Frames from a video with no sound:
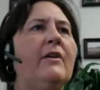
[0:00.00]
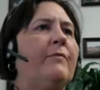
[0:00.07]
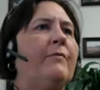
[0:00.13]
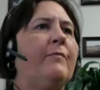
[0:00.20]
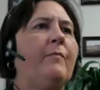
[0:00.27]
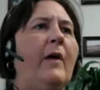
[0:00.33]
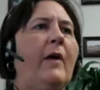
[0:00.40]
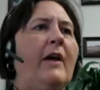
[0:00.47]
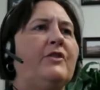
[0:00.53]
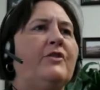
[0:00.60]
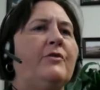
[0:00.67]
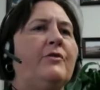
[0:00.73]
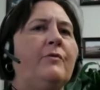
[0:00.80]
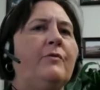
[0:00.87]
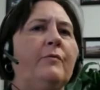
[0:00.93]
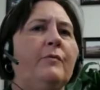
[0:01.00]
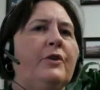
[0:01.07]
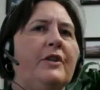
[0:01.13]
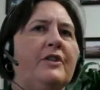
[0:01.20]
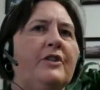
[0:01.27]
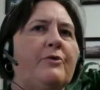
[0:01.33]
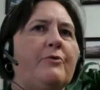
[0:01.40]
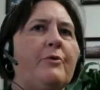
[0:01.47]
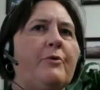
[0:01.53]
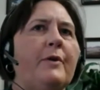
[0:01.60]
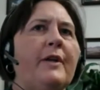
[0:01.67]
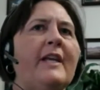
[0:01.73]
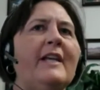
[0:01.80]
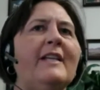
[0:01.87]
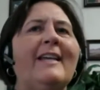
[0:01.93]
as you took us through it,
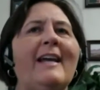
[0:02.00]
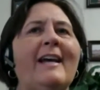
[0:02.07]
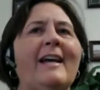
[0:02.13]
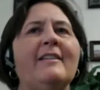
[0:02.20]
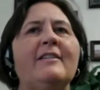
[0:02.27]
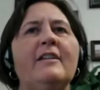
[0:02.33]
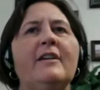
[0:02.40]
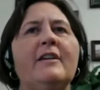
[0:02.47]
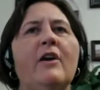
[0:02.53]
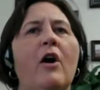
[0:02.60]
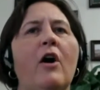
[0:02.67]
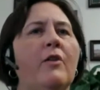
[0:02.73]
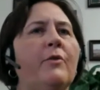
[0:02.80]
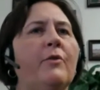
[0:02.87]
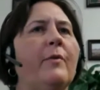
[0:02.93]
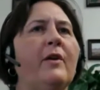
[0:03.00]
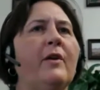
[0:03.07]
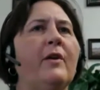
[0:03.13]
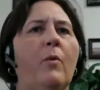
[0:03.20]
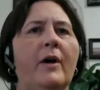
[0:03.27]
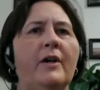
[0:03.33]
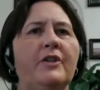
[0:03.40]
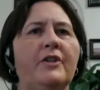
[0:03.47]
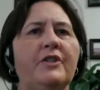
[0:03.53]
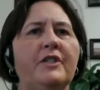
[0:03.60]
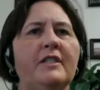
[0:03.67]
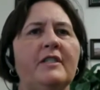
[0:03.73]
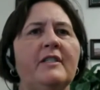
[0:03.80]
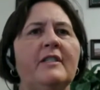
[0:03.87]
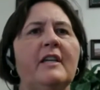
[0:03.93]
it's asking all the right questions,
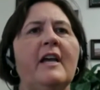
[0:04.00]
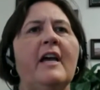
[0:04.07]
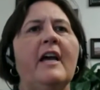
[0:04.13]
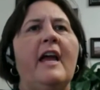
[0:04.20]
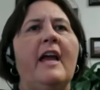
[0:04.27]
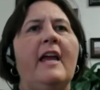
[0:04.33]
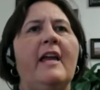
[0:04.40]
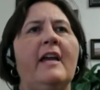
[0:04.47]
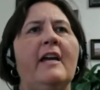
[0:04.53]
and